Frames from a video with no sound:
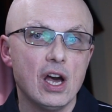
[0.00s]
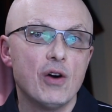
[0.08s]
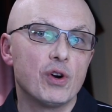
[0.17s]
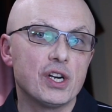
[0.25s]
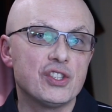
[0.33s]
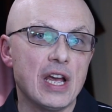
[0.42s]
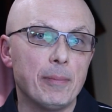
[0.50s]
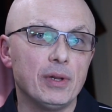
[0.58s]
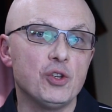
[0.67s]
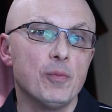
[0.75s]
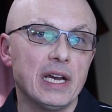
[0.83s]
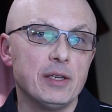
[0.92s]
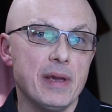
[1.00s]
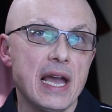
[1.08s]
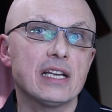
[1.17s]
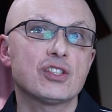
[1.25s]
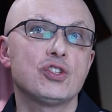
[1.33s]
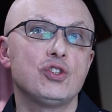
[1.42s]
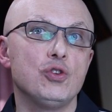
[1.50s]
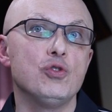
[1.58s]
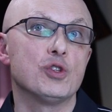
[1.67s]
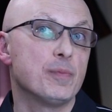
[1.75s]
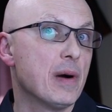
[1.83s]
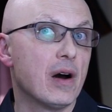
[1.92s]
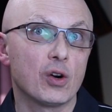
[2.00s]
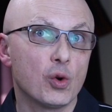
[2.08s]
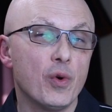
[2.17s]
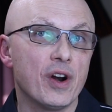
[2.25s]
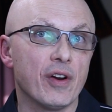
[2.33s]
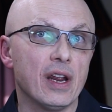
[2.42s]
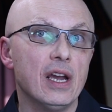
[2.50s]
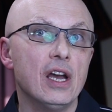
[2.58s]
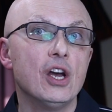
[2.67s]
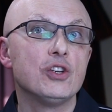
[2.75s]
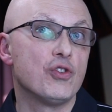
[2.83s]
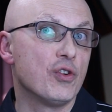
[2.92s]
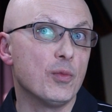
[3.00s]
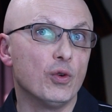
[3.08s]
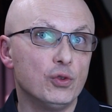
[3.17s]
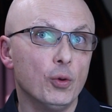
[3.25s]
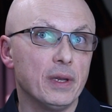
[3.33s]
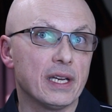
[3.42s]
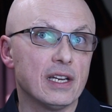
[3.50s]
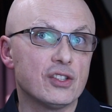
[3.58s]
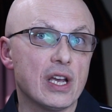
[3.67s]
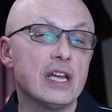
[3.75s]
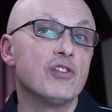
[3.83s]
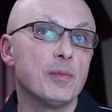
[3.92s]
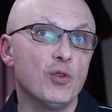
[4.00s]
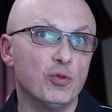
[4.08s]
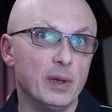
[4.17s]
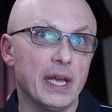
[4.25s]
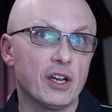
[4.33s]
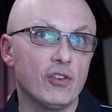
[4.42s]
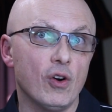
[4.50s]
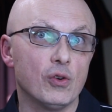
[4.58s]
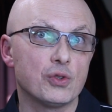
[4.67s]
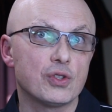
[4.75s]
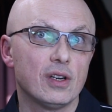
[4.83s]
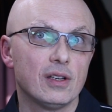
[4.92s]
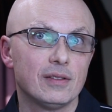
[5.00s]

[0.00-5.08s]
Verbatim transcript: For example, you might be asked to use Power Query to remove duplicates and remove blank rows.